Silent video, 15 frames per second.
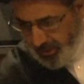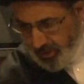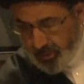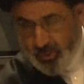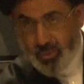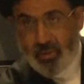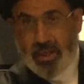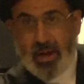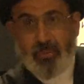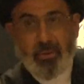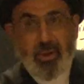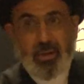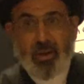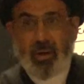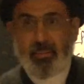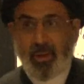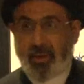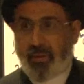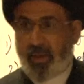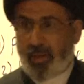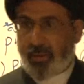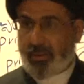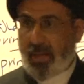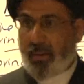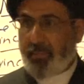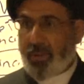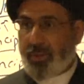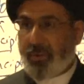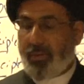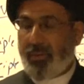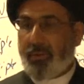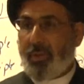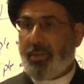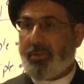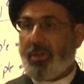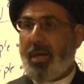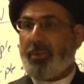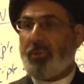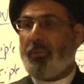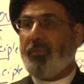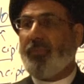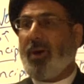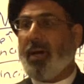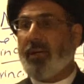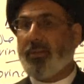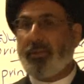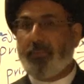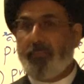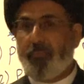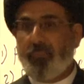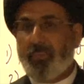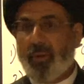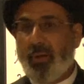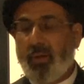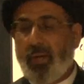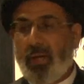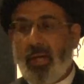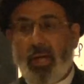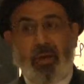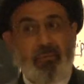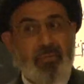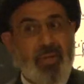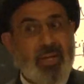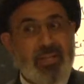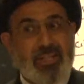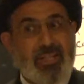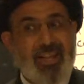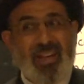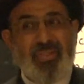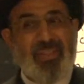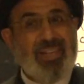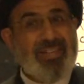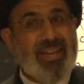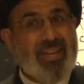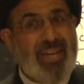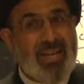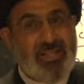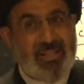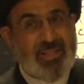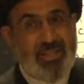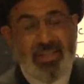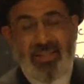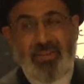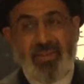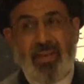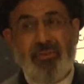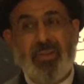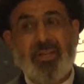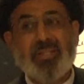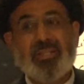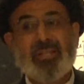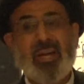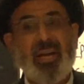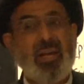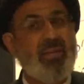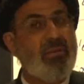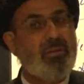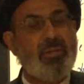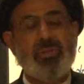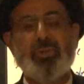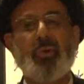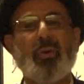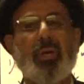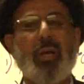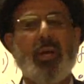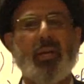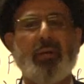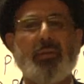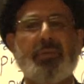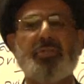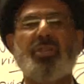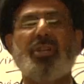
So now they come and they examine it. They try to find. If there is nothing against it, then they say it's okay. It's